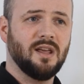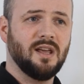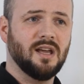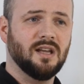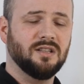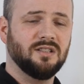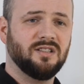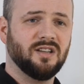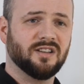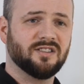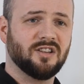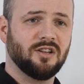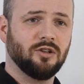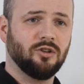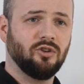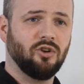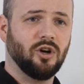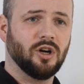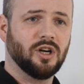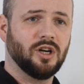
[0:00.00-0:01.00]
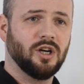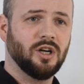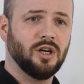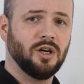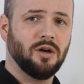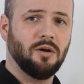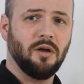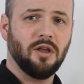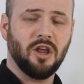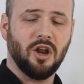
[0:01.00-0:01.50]
it doesn't look
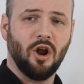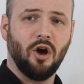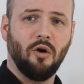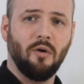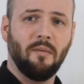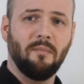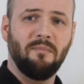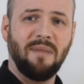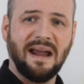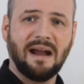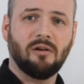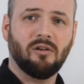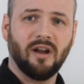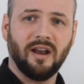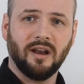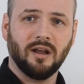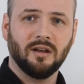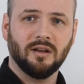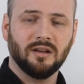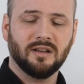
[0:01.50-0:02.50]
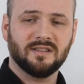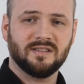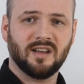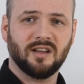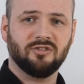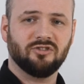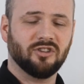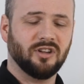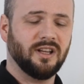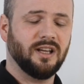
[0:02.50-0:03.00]
barren,
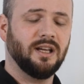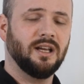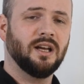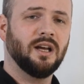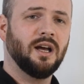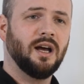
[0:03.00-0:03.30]
essentially.